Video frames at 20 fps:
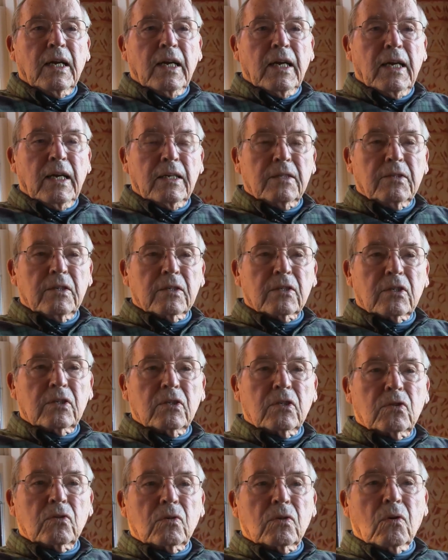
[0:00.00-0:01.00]
And this
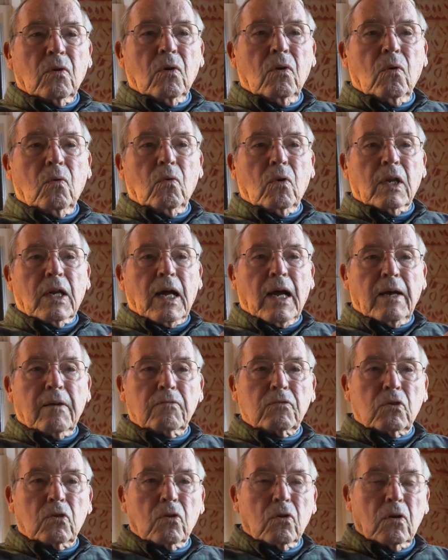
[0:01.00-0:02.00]
is what
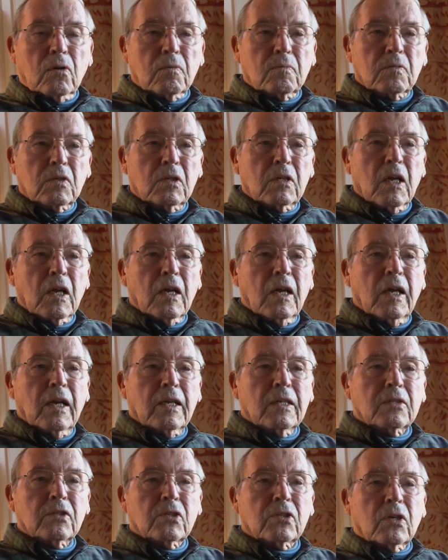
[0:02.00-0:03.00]
I've termed
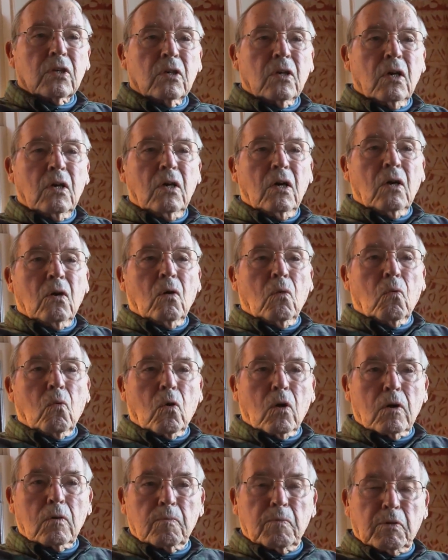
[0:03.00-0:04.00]
as
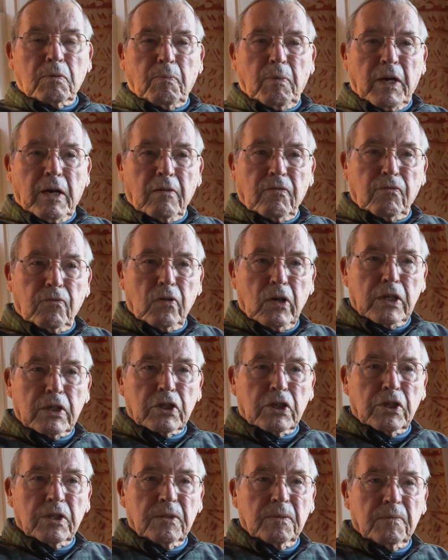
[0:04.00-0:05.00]
warmth by
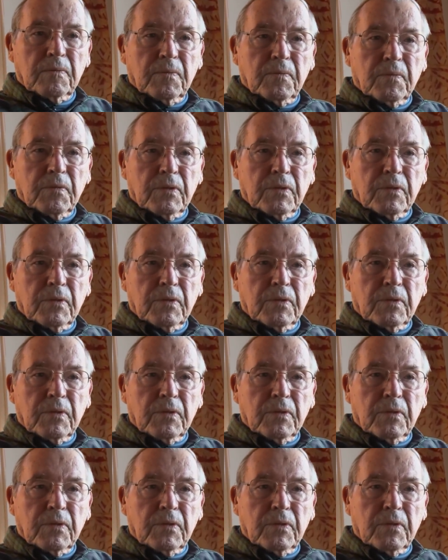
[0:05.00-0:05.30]
friction,